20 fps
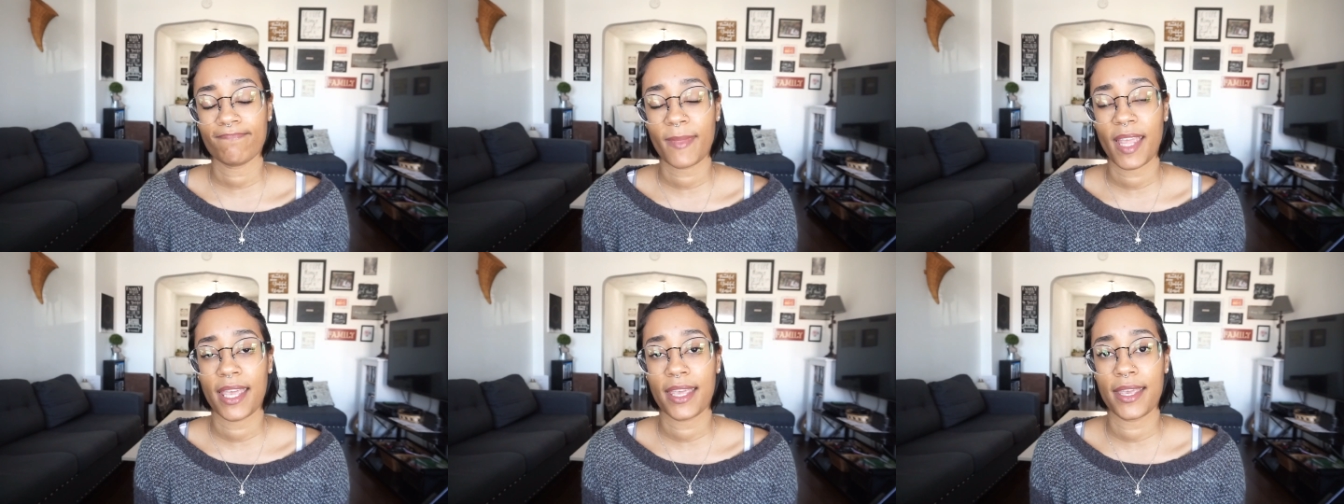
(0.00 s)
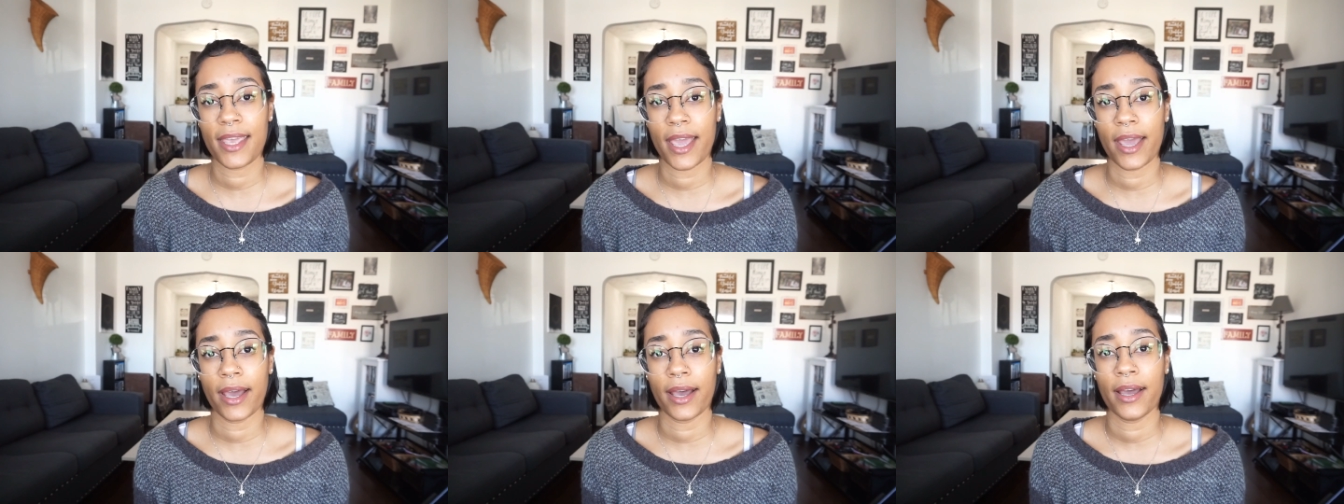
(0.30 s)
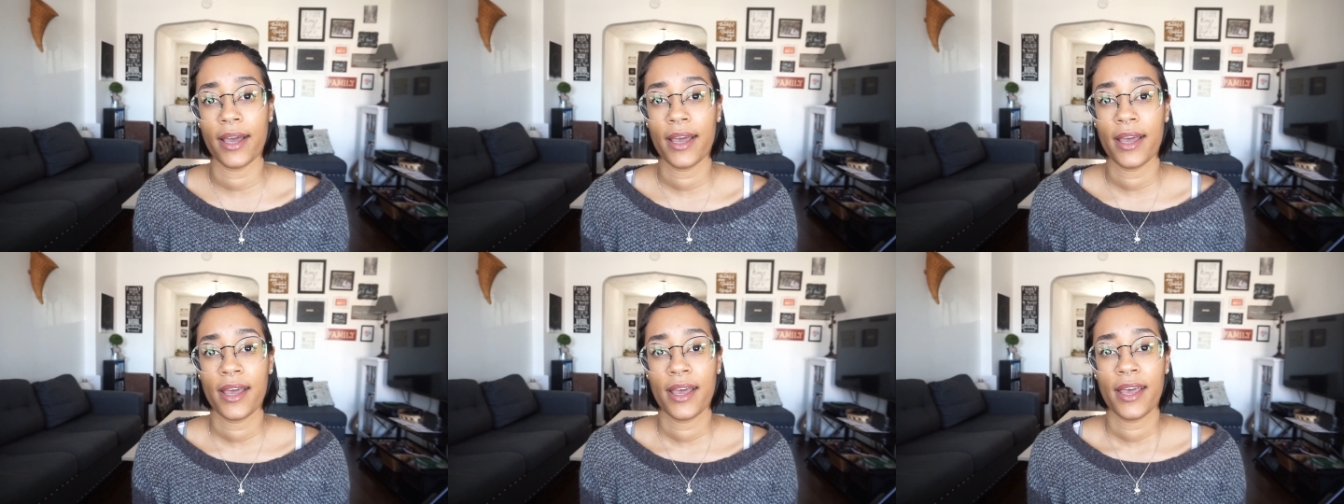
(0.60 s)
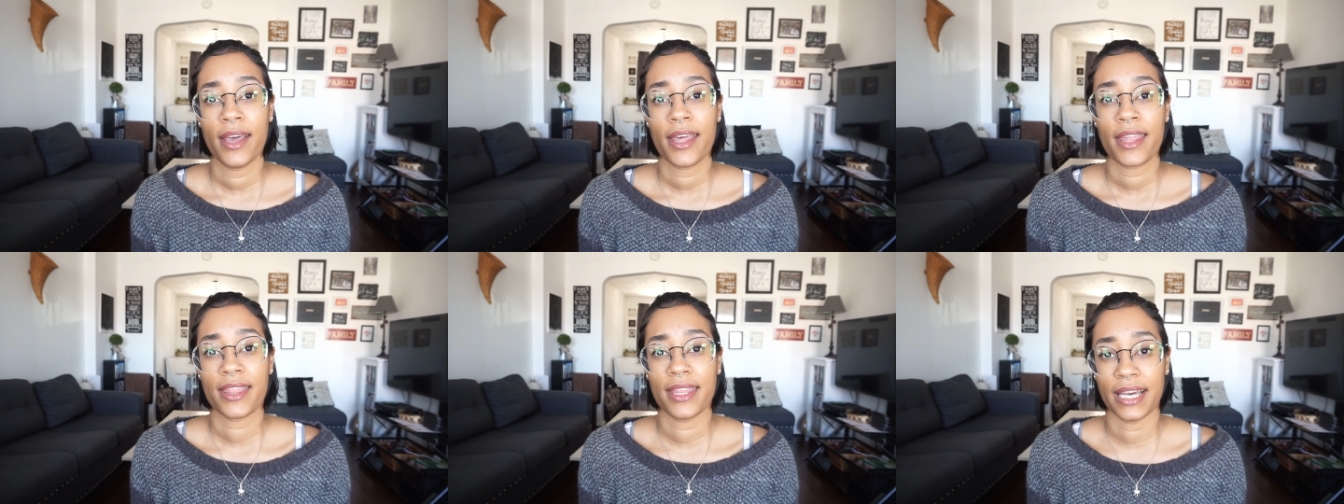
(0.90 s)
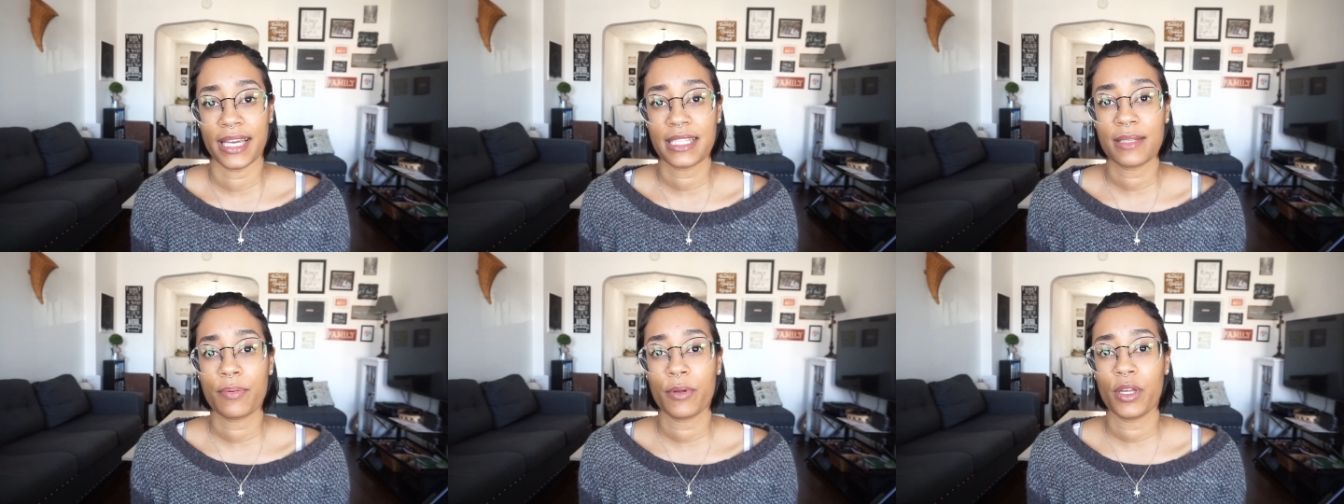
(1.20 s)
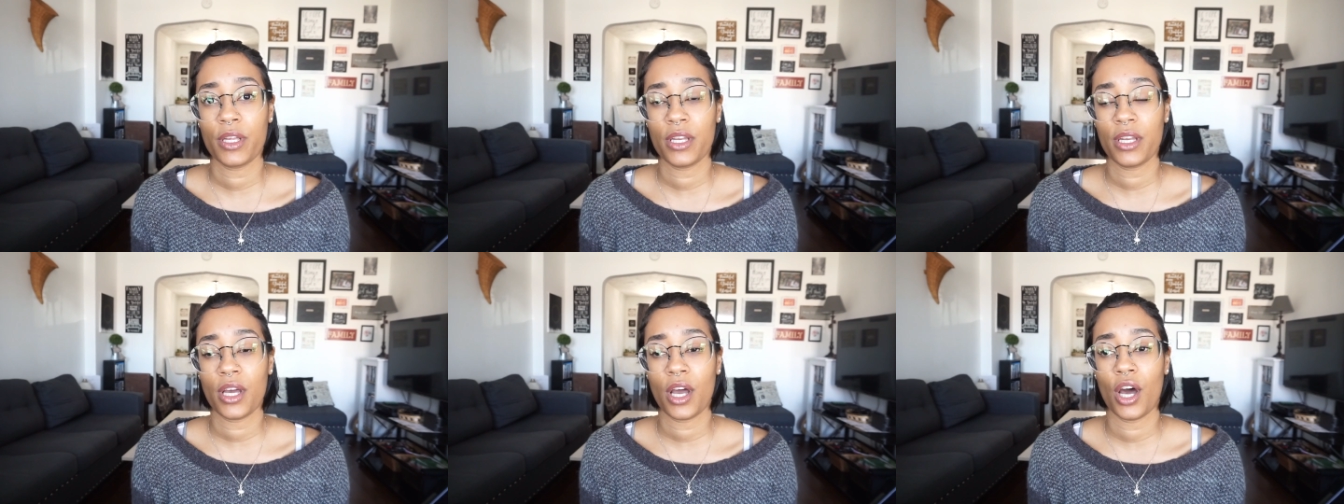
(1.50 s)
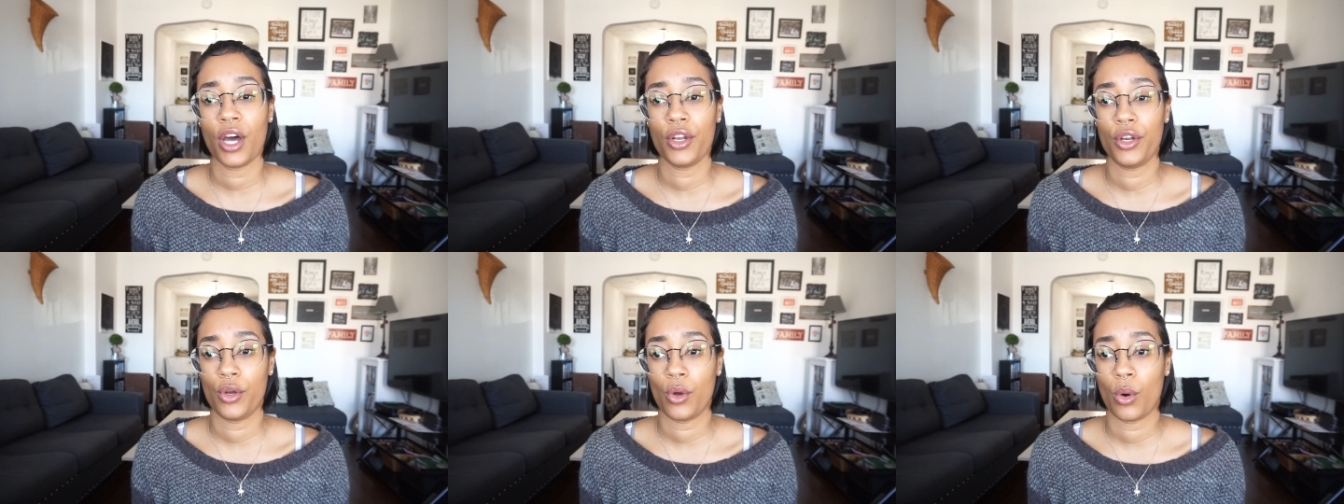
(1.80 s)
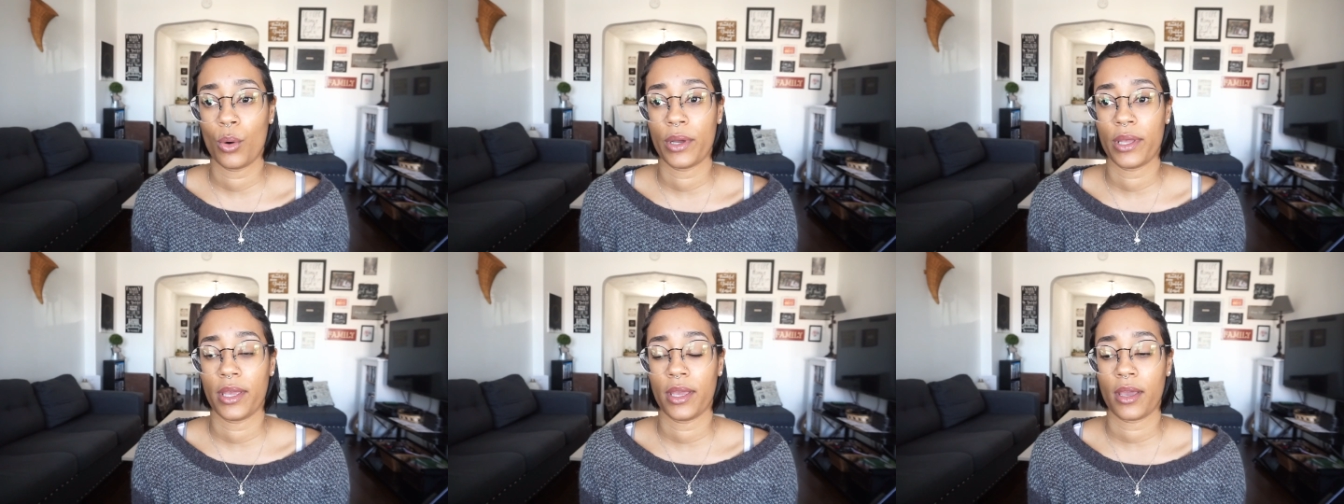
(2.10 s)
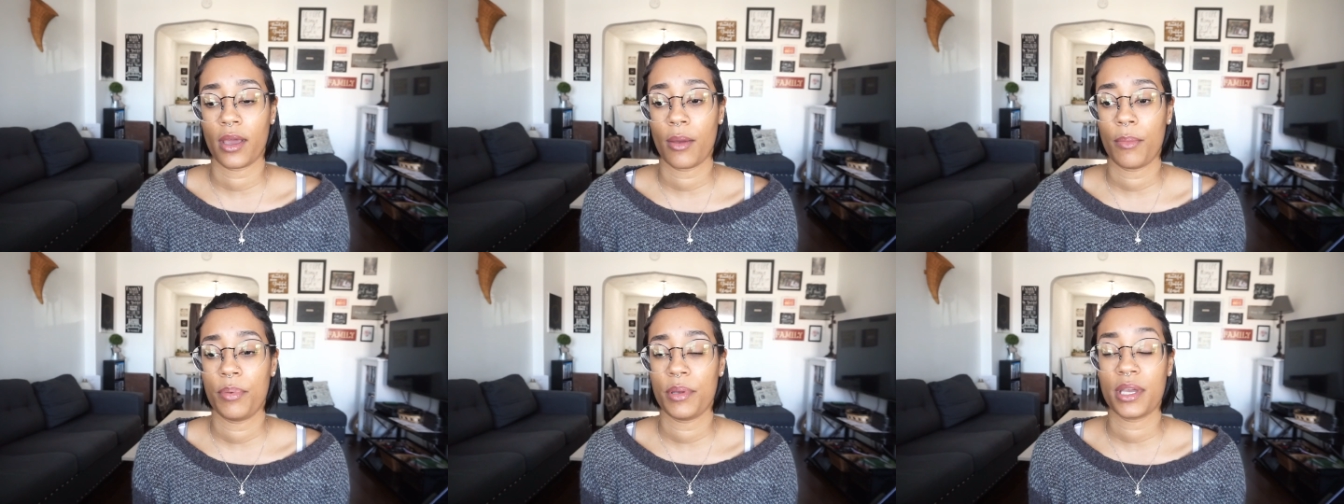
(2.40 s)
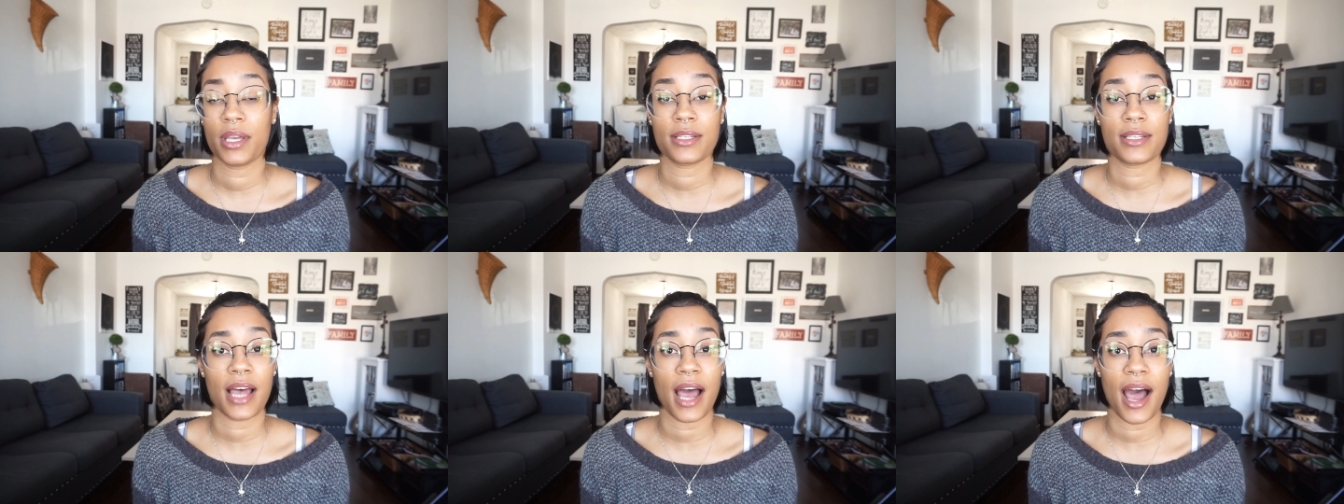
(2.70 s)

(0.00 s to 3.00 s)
Yeah, that's been annoying because